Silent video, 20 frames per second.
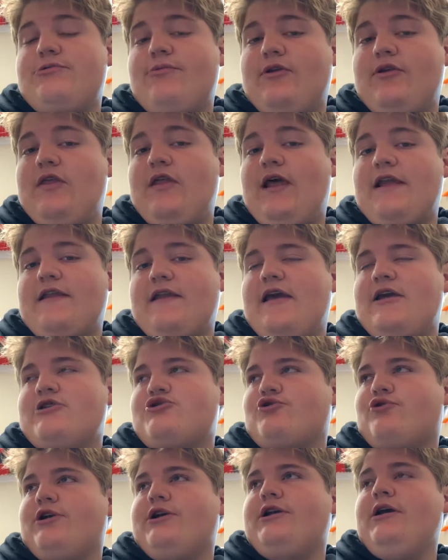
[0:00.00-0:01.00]
really liked
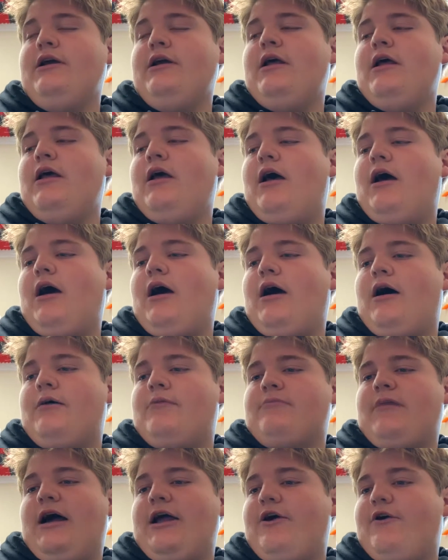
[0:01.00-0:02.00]
Android.
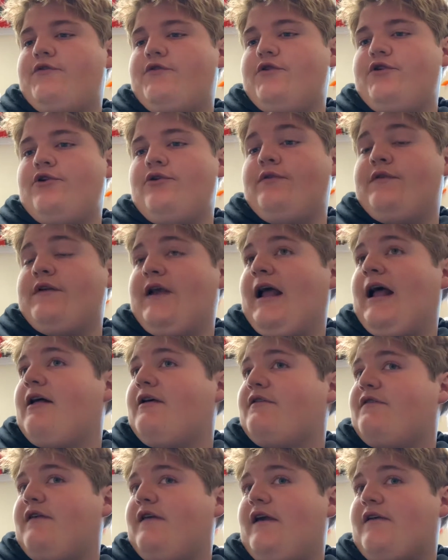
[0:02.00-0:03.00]
I also used the Galaxy